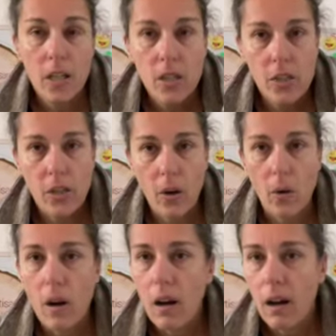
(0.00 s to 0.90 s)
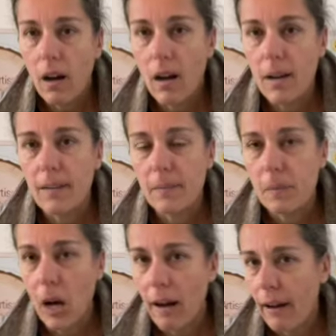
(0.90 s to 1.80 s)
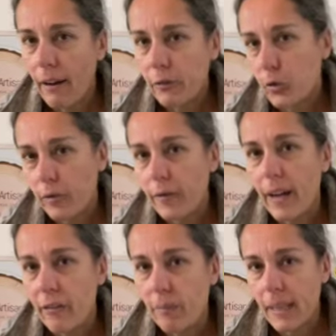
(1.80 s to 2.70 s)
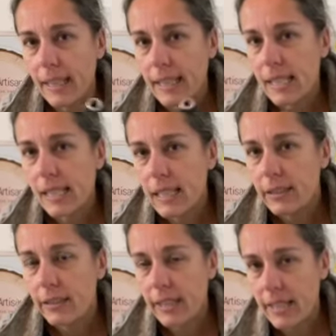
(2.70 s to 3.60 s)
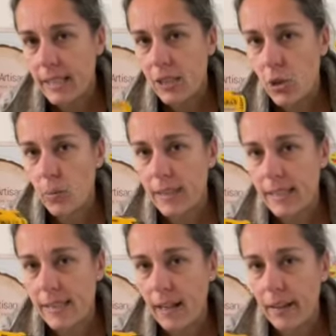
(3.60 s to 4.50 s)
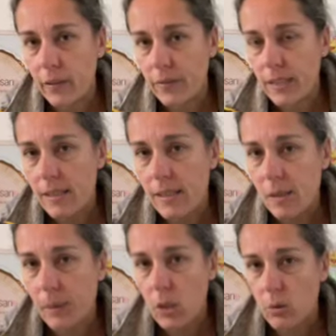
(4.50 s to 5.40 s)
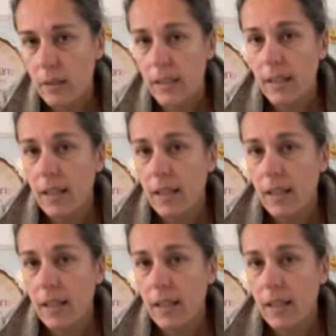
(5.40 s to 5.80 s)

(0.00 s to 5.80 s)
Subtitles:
So after 5 minutes, the kids gets really tired of this, especially